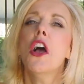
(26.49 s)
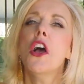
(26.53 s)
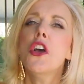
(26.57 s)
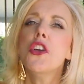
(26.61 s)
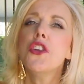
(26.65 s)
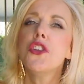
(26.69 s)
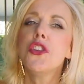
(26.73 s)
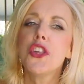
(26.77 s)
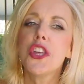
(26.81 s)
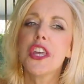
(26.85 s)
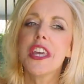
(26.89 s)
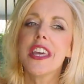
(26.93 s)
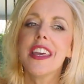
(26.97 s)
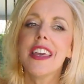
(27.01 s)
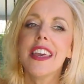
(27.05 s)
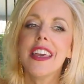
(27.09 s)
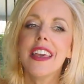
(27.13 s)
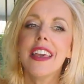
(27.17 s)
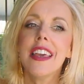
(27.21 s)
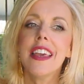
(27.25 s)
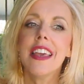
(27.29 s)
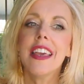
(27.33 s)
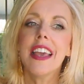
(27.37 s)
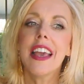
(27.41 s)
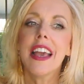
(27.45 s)

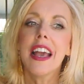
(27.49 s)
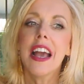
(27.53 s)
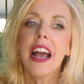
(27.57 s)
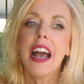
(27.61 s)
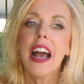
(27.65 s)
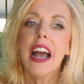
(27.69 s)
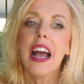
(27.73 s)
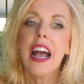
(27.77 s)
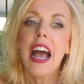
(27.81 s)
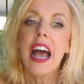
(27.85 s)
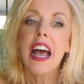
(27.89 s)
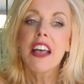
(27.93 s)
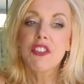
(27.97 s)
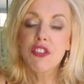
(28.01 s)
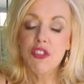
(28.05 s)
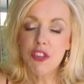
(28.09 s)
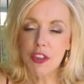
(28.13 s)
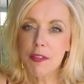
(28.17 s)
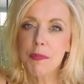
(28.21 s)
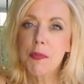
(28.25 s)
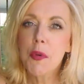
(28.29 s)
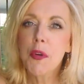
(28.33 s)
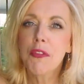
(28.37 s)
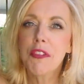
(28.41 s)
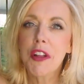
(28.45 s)
She has
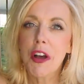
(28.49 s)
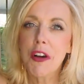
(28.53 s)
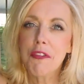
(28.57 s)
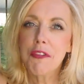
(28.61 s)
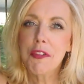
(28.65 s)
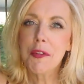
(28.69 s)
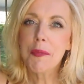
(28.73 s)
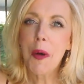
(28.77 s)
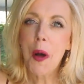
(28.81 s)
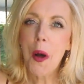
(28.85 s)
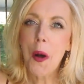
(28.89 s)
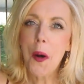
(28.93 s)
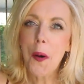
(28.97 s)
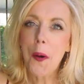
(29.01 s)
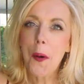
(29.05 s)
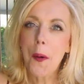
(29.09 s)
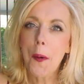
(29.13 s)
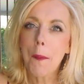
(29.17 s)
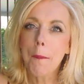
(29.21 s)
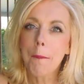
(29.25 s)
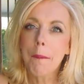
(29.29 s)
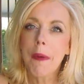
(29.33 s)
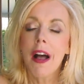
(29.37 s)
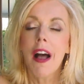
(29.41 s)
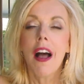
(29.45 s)
just moved out from
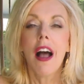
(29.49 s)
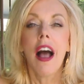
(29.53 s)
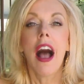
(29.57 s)
home.